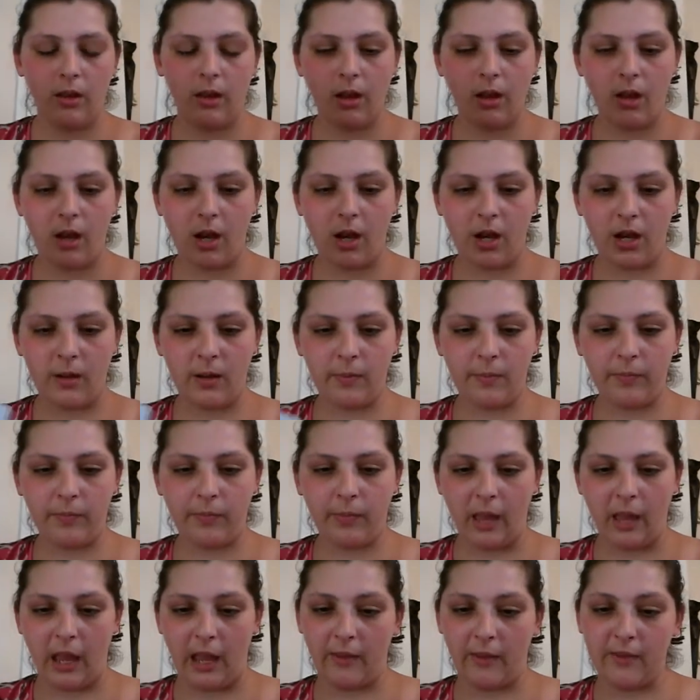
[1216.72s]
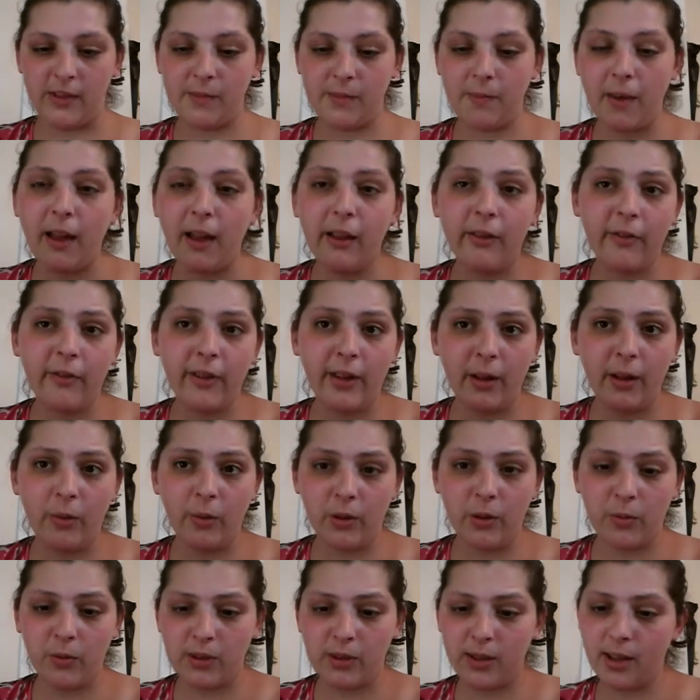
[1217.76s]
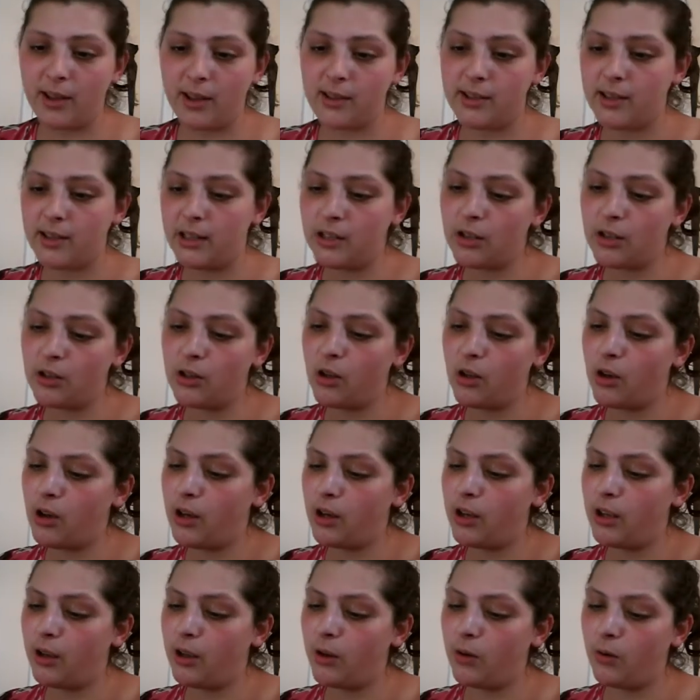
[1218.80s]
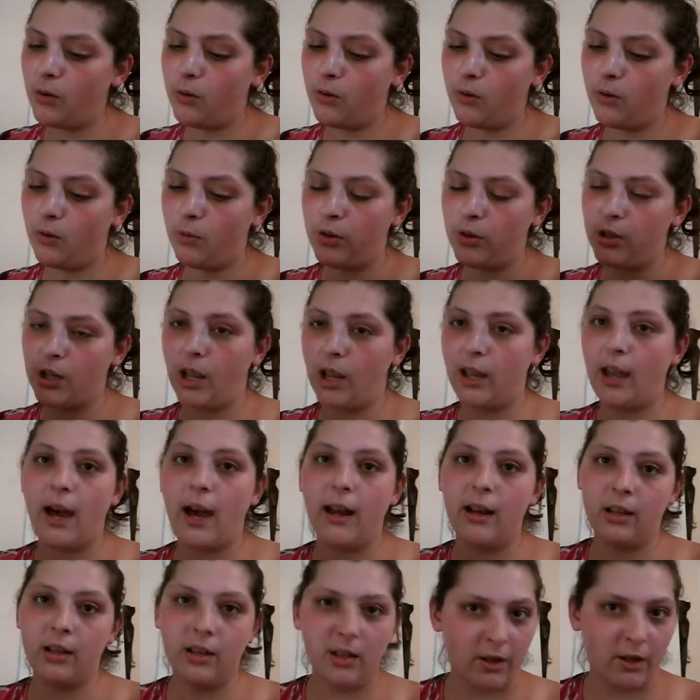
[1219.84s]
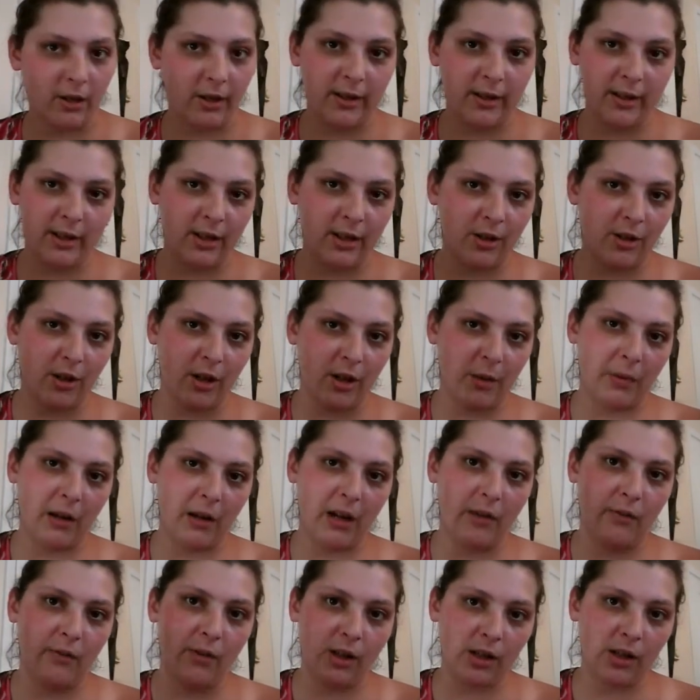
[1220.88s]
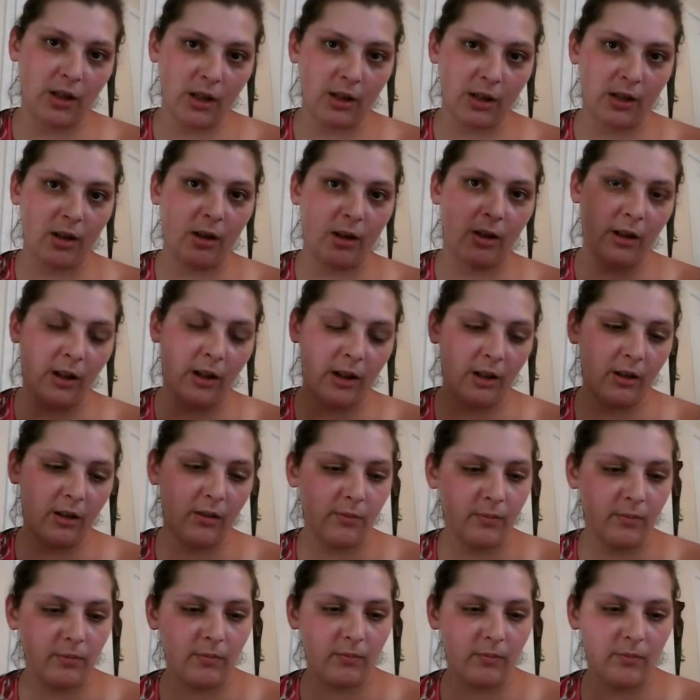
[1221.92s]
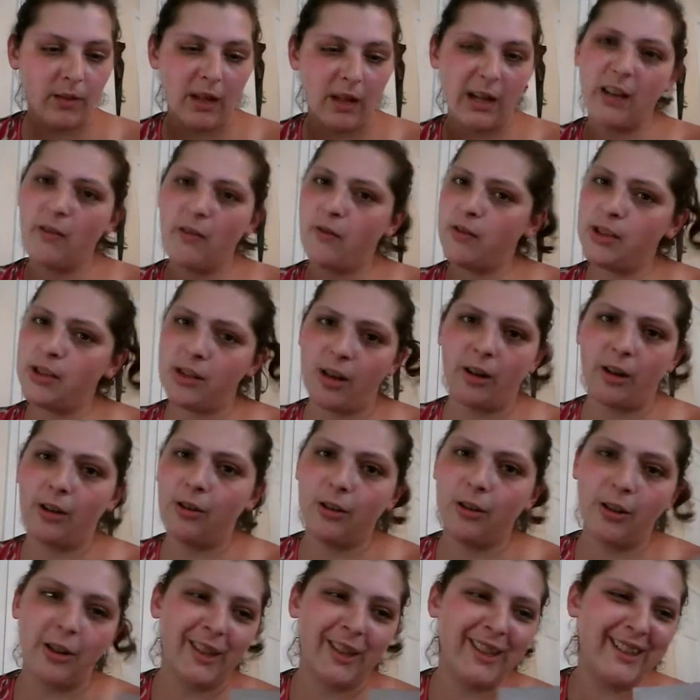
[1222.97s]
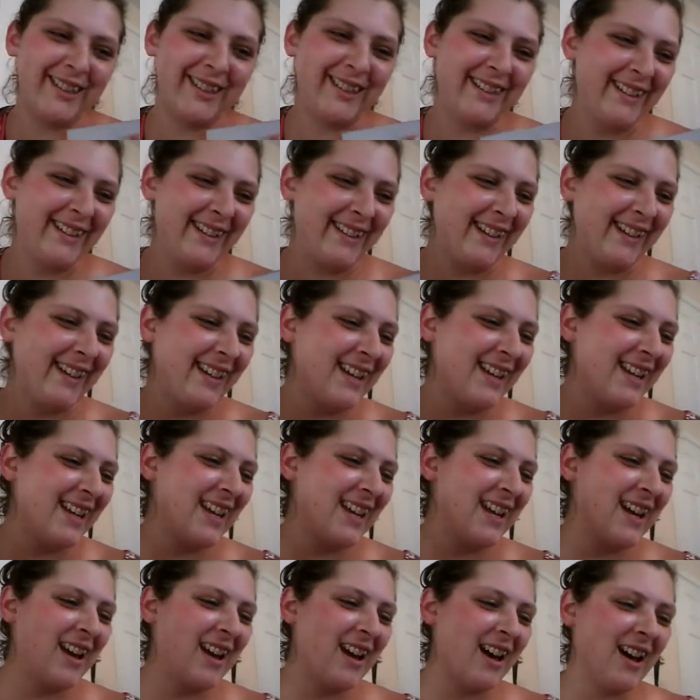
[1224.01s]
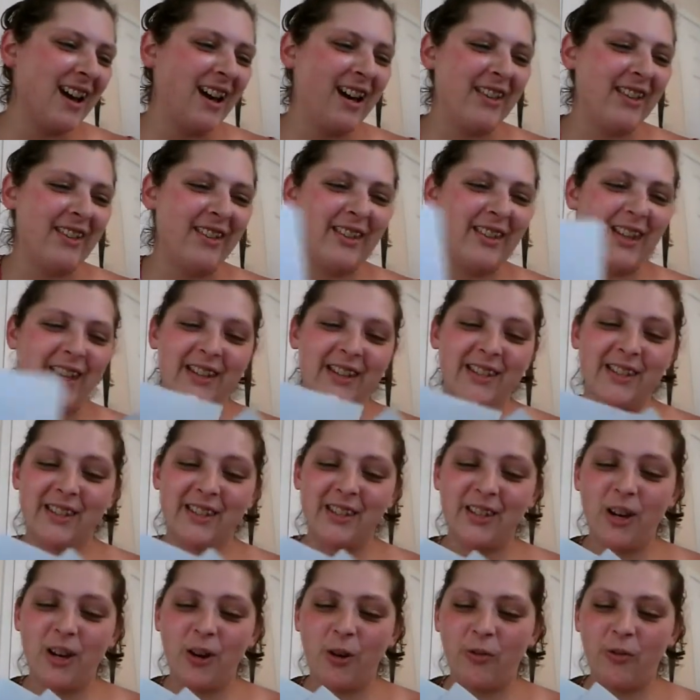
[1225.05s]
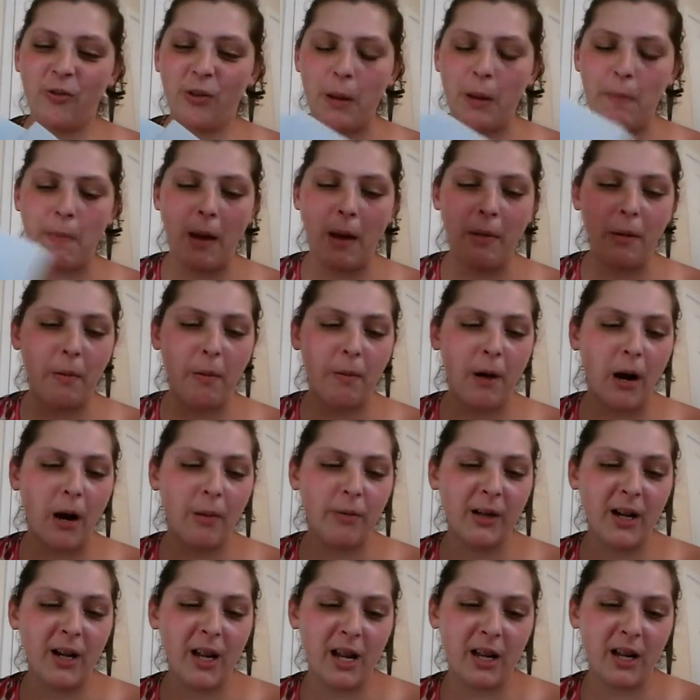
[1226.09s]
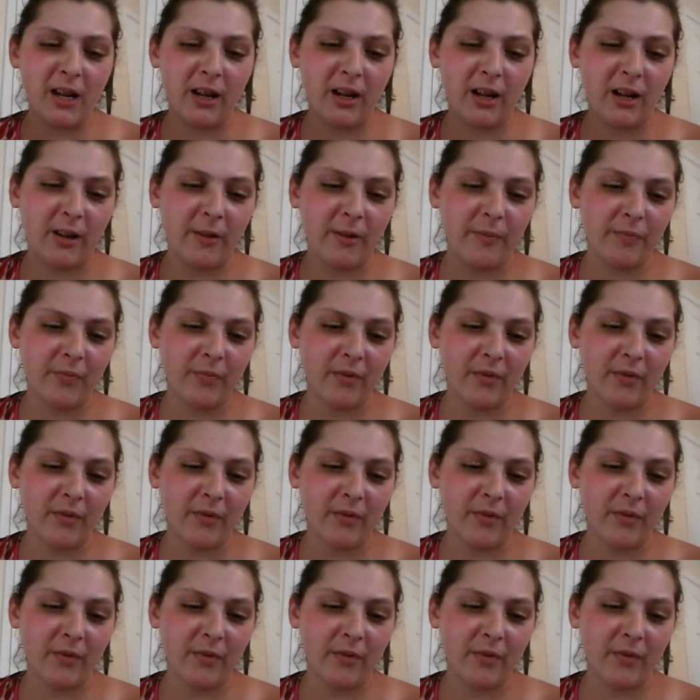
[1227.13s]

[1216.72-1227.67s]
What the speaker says: I have Spellville, which was like a stitch along, which I got it during a stitch along, but I never actually started it. I didn't even start along. The Let It Snow by Barbara Anna.